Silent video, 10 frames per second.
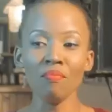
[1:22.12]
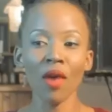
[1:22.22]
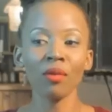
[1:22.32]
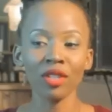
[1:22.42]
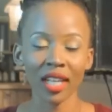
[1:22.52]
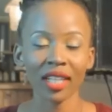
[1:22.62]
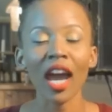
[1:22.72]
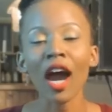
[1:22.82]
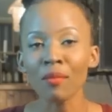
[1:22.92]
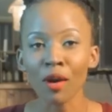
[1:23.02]
memories that
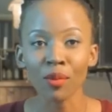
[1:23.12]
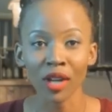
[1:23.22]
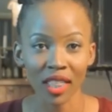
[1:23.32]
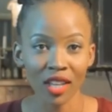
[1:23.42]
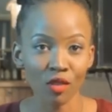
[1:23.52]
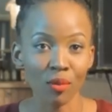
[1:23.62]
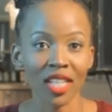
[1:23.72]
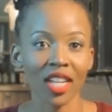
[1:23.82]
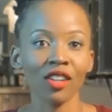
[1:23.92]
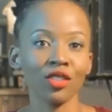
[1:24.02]
come up when I think of my
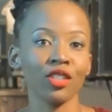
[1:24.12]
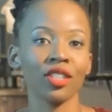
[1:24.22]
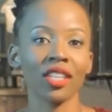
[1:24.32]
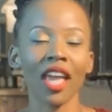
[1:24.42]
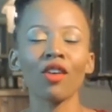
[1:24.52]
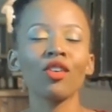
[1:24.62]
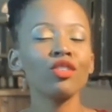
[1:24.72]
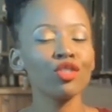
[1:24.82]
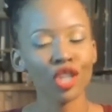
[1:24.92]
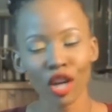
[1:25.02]
childhood. Yeah, going
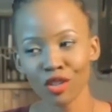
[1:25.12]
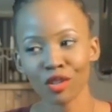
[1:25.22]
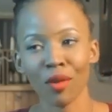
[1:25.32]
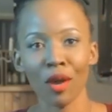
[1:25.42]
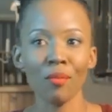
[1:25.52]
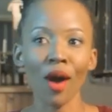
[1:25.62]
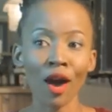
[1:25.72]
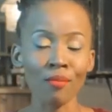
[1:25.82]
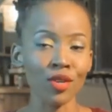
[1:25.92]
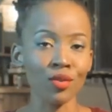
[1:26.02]
to church with my
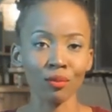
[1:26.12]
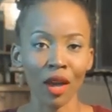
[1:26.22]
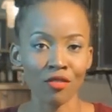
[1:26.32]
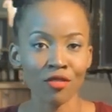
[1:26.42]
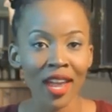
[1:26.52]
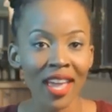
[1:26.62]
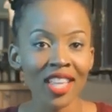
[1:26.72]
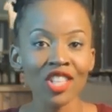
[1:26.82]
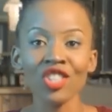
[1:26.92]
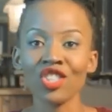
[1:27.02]
mom, being with my
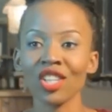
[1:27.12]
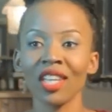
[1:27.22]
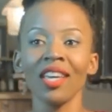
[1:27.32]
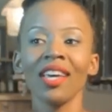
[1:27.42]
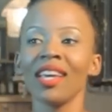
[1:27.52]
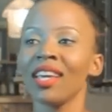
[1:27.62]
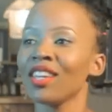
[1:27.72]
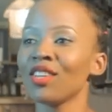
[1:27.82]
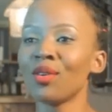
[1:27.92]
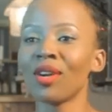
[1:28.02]
friends,
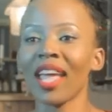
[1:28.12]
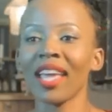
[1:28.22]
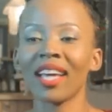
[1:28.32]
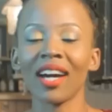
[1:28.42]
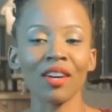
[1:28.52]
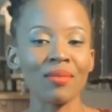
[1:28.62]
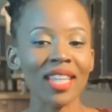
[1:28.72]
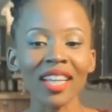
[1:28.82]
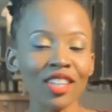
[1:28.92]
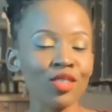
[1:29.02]
you know, like
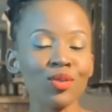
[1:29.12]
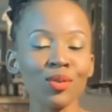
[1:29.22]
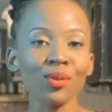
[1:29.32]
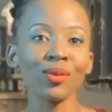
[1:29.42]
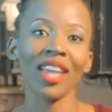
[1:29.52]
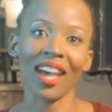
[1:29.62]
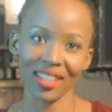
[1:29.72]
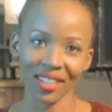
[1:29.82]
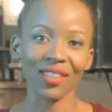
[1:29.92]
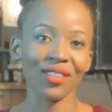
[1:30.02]
Sunday school.
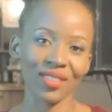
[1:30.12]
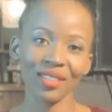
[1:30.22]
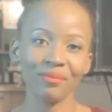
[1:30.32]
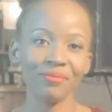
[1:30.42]
Yeah, those.